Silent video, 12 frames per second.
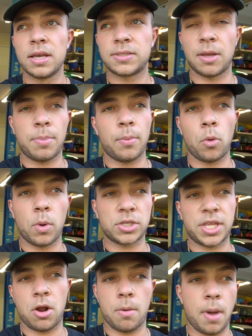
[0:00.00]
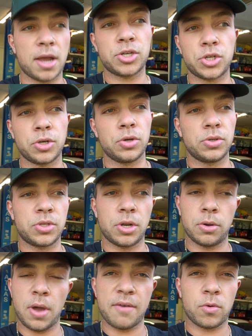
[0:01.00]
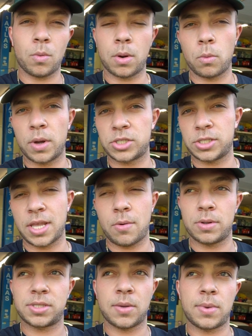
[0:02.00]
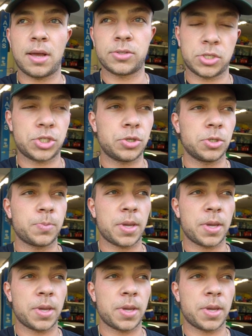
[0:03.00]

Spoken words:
Some people wish they were in my shoes. You know, everyone wishes they were in someone else's shoes,